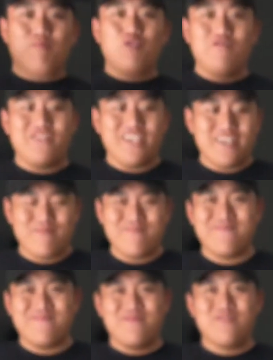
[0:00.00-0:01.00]
movie.
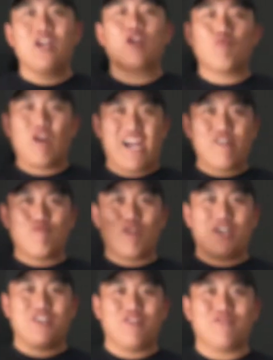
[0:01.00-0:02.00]
Ryan
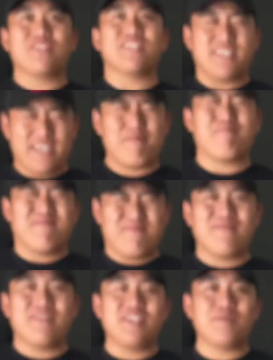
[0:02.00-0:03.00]
Reynolds. Yep,
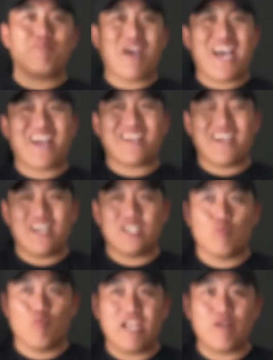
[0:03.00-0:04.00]
he's back
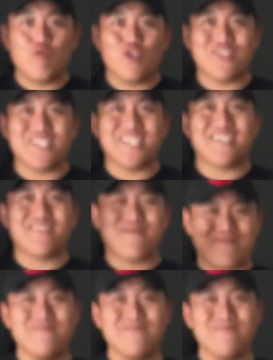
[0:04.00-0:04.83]
as Wayne Wilson.